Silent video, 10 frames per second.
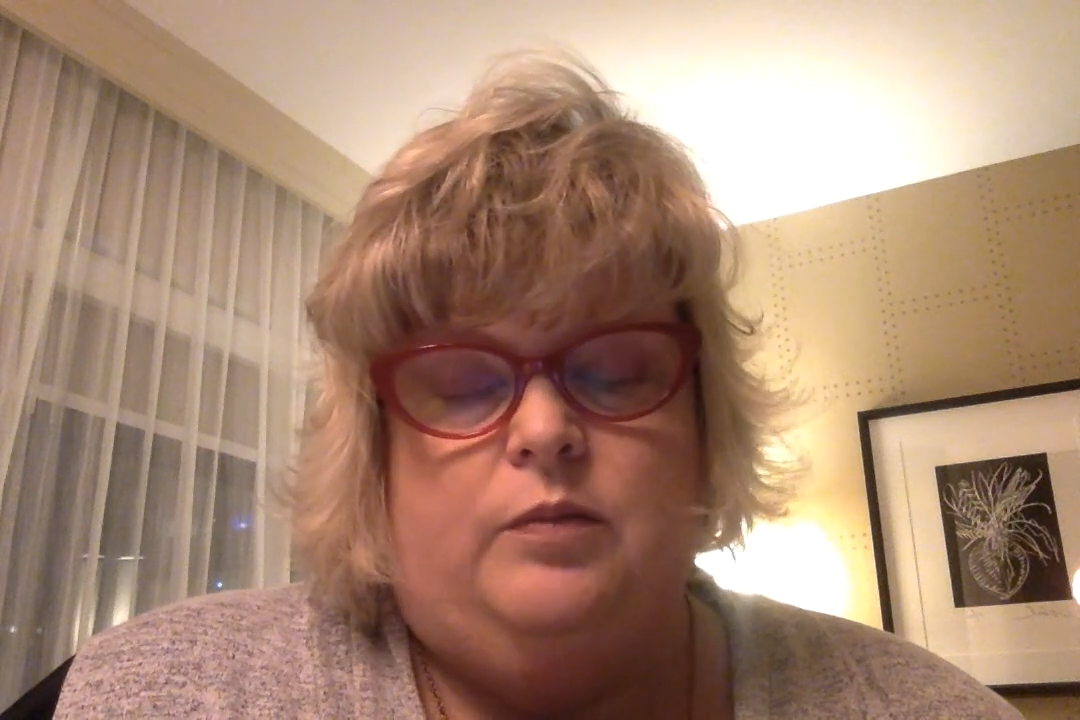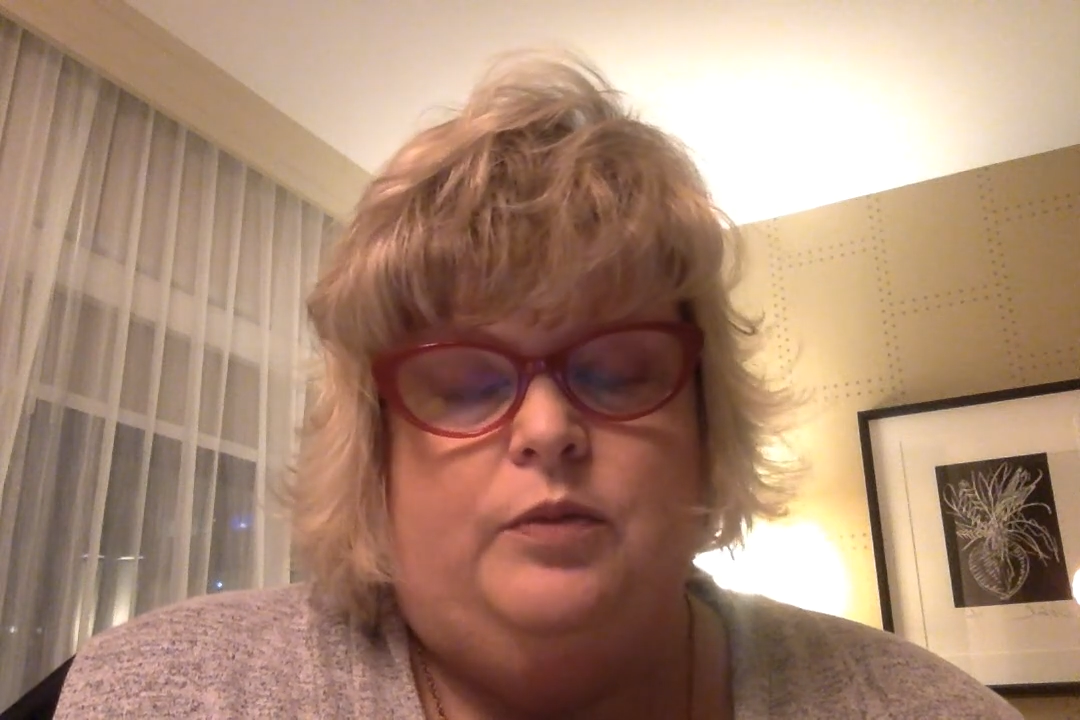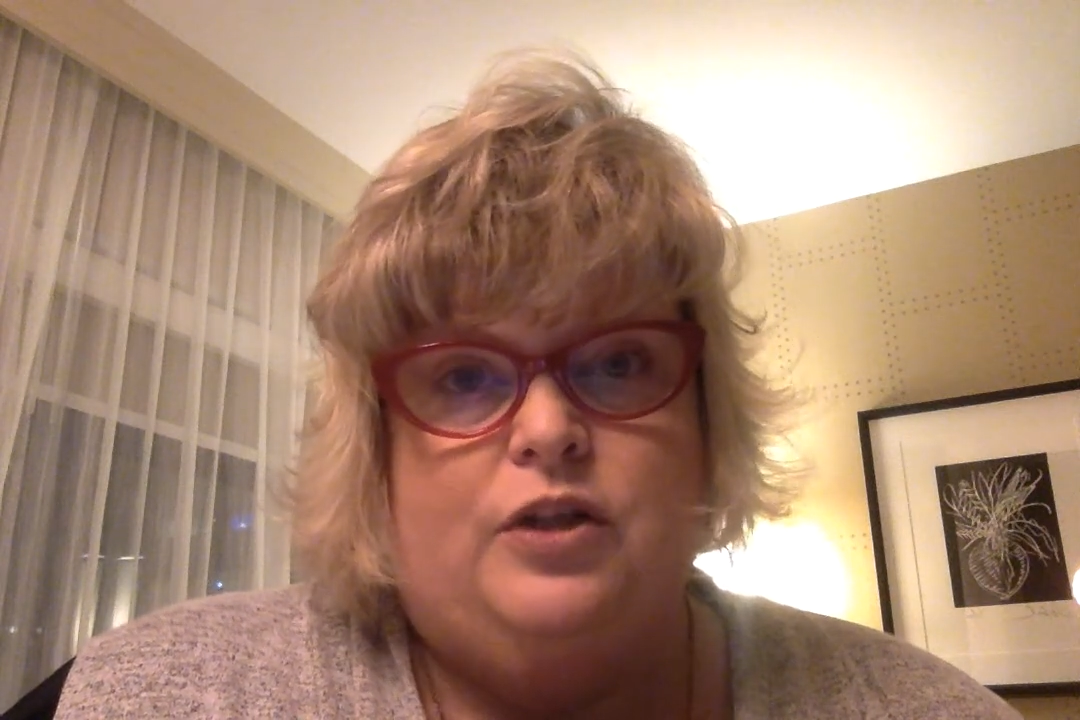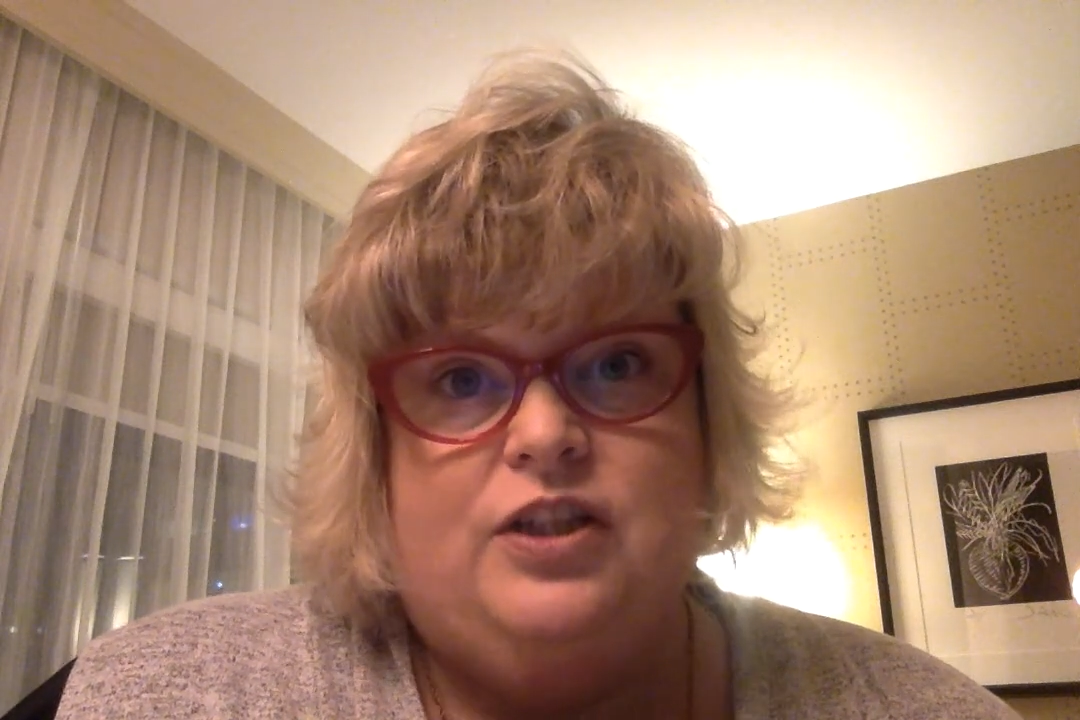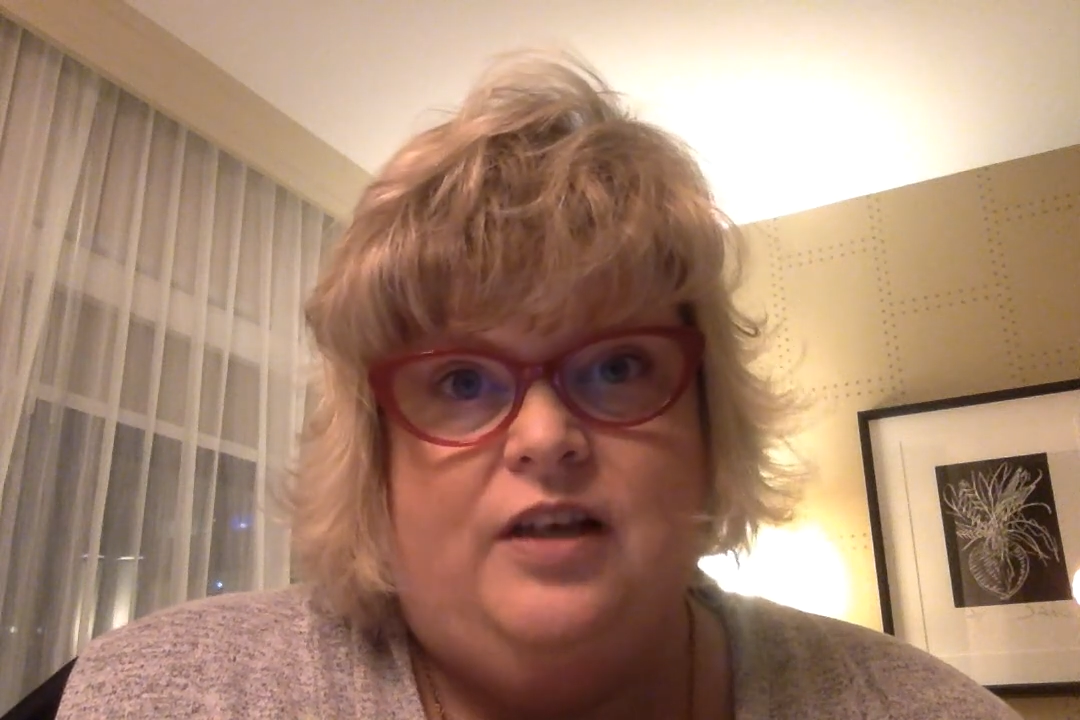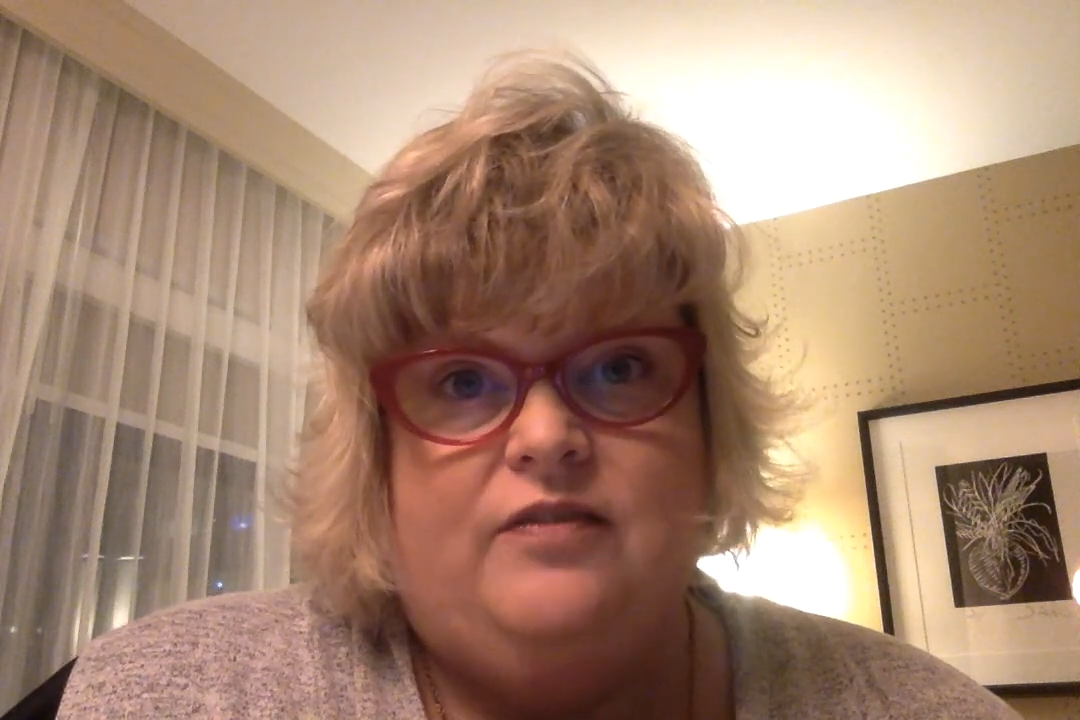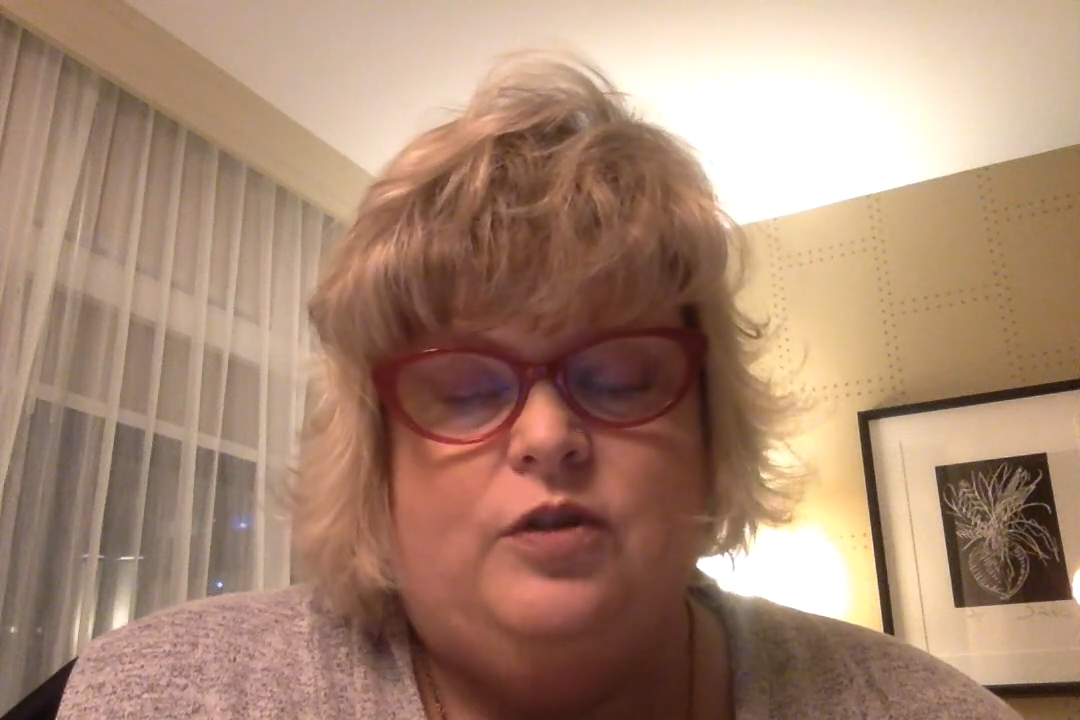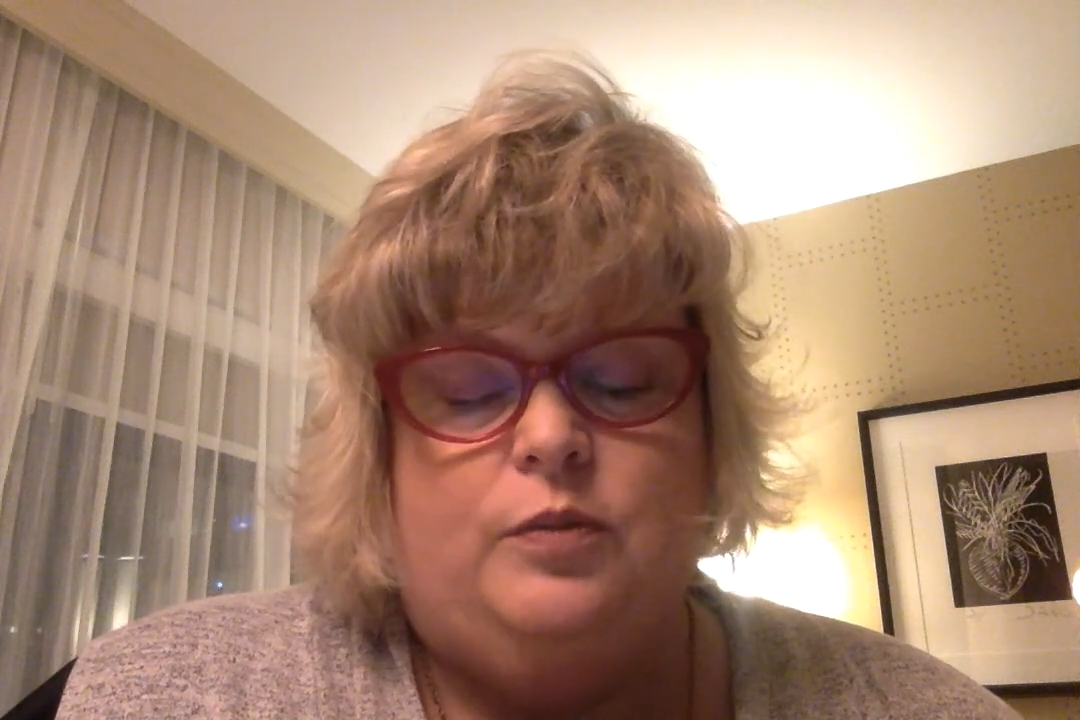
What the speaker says: the bookshelves